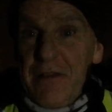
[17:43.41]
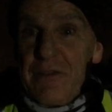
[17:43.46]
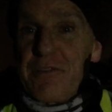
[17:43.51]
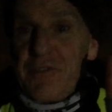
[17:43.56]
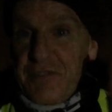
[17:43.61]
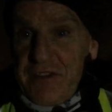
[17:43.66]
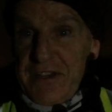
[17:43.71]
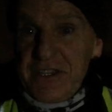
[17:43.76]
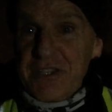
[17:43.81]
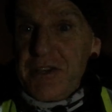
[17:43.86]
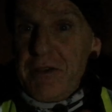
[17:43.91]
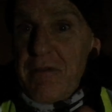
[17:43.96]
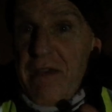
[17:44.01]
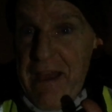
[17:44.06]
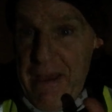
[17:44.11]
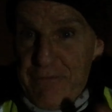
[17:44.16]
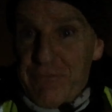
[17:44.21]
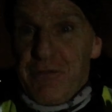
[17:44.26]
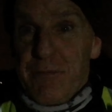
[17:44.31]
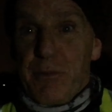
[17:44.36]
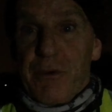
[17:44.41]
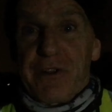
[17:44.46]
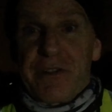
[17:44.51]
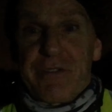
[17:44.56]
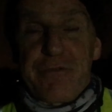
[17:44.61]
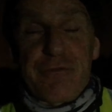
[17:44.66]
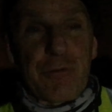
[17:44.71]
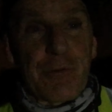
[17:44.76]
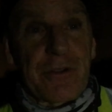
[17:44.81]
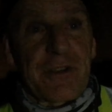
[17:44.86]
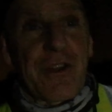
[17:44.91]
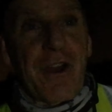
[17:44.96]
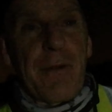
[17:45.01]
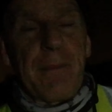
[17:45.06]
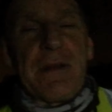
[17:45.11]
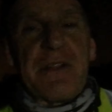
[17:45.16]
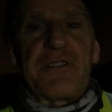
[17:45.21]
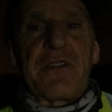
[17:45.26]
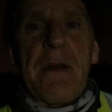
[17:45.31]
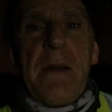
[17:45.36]
Thank you everybody for all the
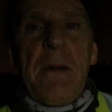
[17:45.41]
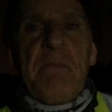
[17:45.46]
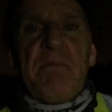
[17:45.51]
comments.